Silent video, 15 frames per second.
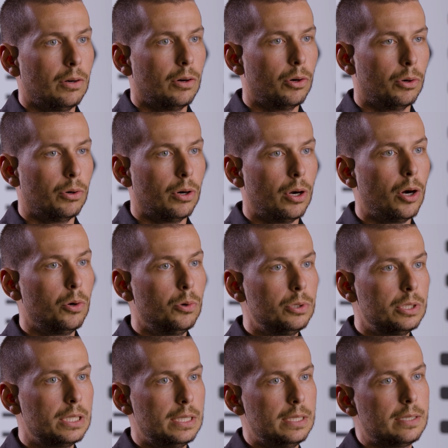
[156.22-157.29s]
Our
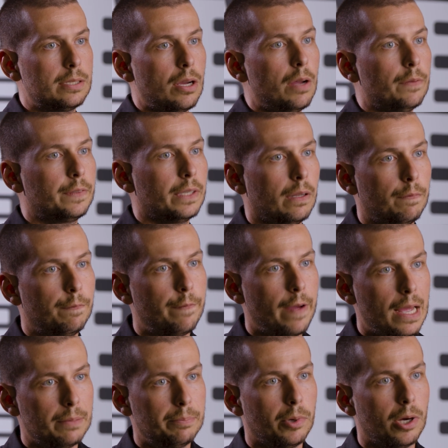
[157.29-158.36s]
OG Softail
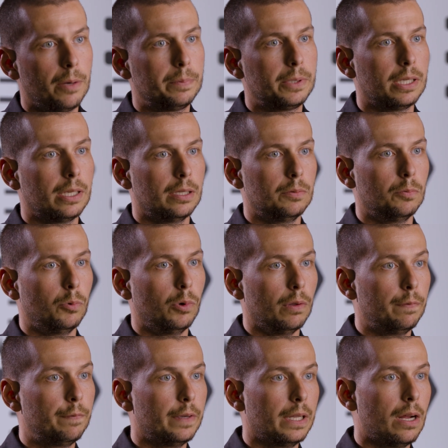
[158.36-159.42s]
Fat Bob kit will
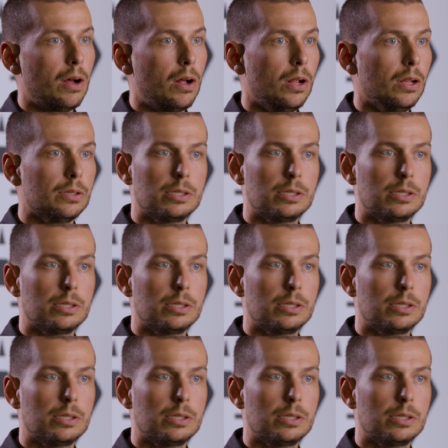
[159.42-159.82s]
fit all